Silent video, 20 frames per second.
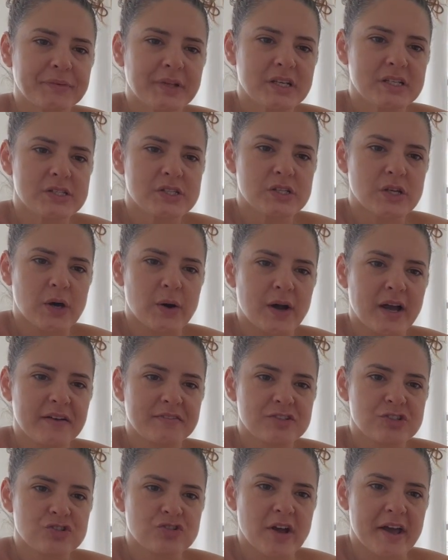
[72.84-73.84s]
So I have
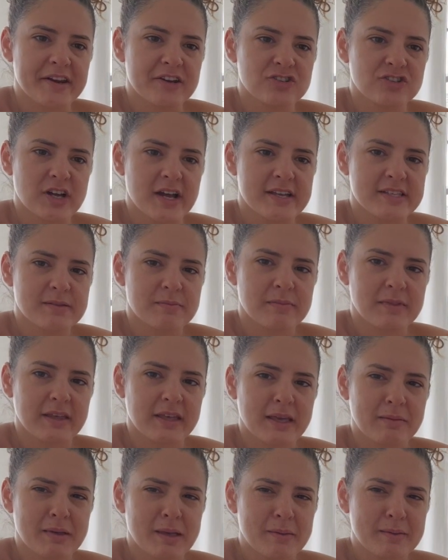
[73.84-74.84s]
to strategize. I'm
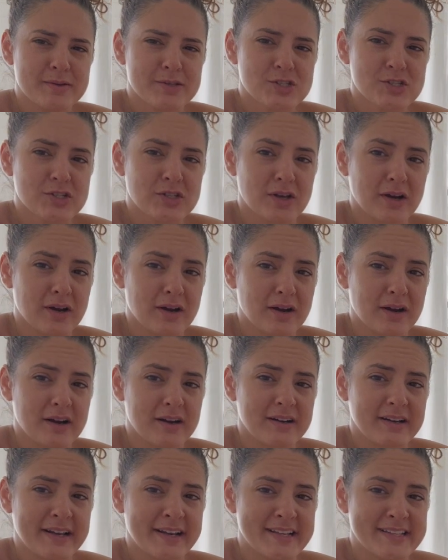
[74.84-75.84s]
thinking maybe a skirt
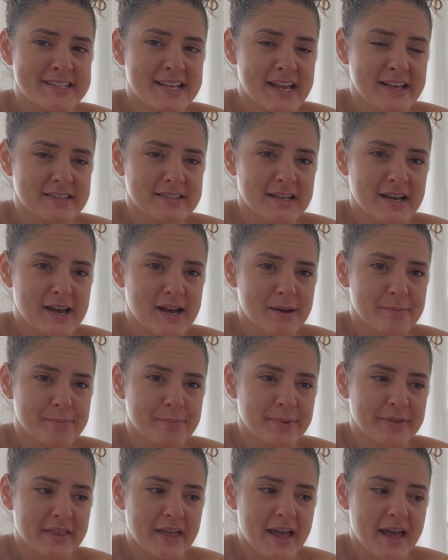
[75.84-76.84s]
and a tank top
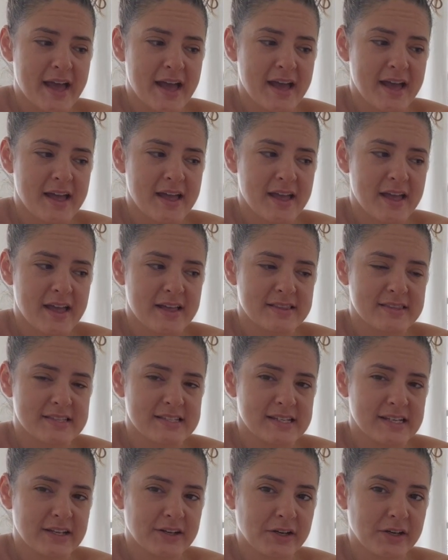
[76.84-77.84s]
with a hat and
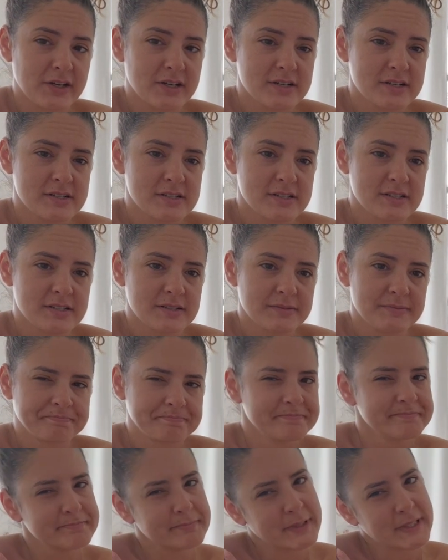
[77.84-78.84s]
sneakers.
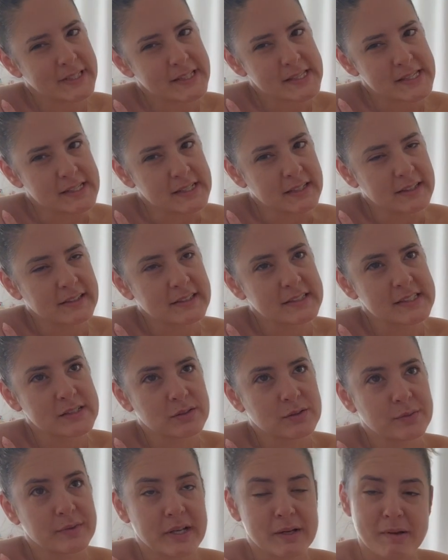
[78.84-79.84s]
But let's see, let's see
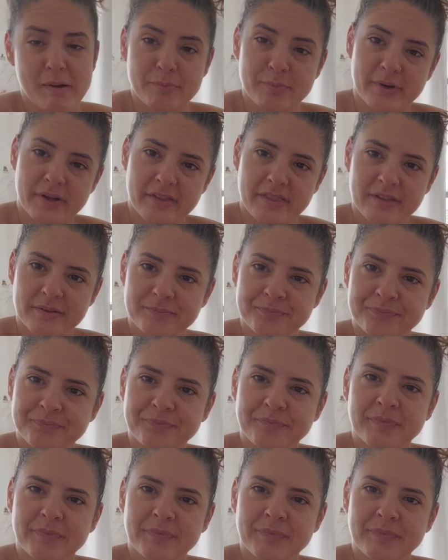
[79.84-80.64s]
what we come up with.